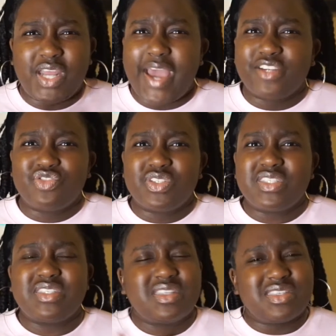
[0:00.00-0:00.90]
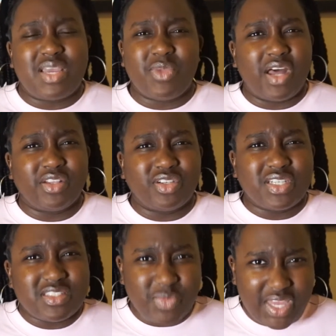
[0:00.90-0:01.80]
actress the same color
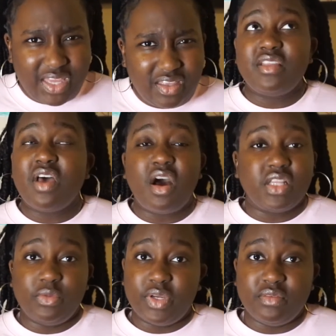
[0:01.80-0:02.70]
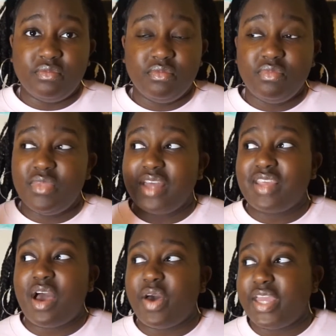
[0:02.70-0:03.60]
as me. It's Hollywood. That's
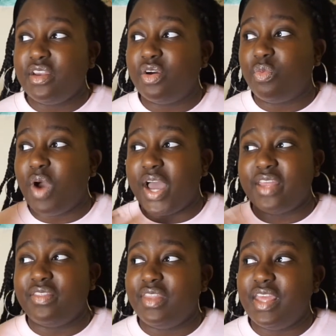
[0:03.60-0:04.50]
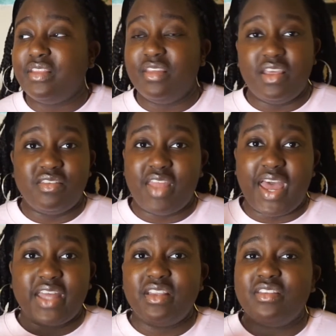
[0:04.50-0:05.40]
how I know why it is
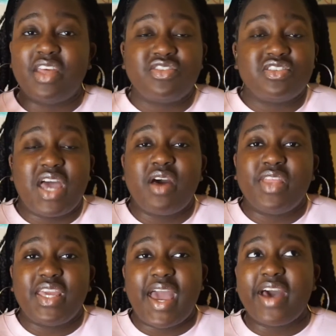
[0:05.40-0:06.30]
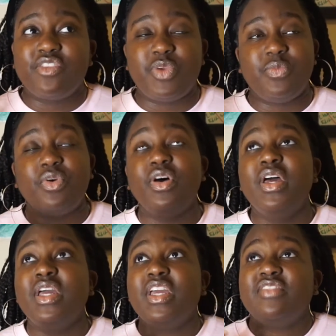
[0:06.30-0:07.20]
that. That's just how they cast people.
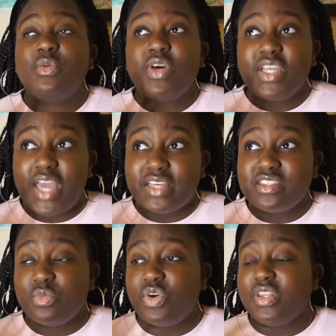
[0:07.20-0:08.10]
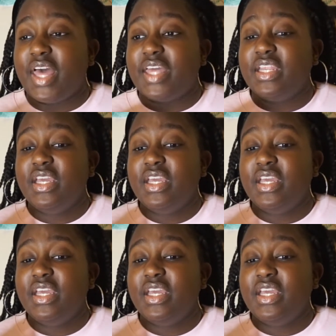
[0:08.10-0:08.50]
If they want to cast someone that